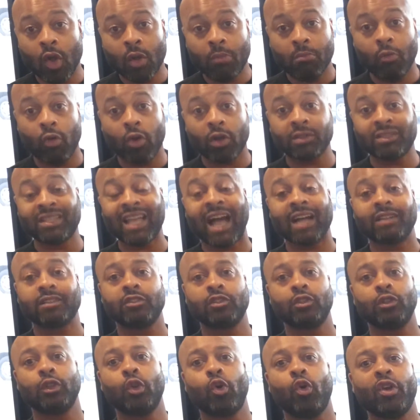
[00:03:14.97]
More doctors
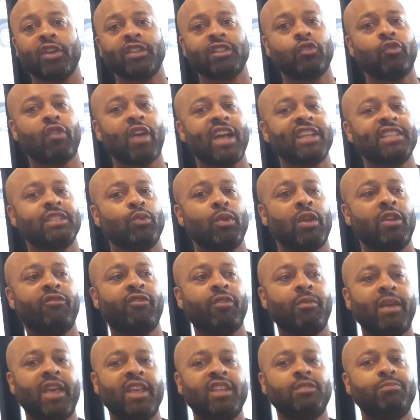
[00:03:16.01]
and lawyers graduate from
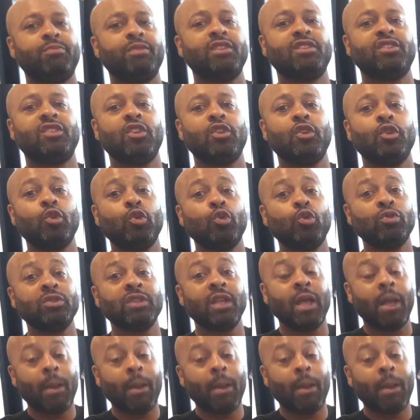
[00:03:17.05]
HBCUs,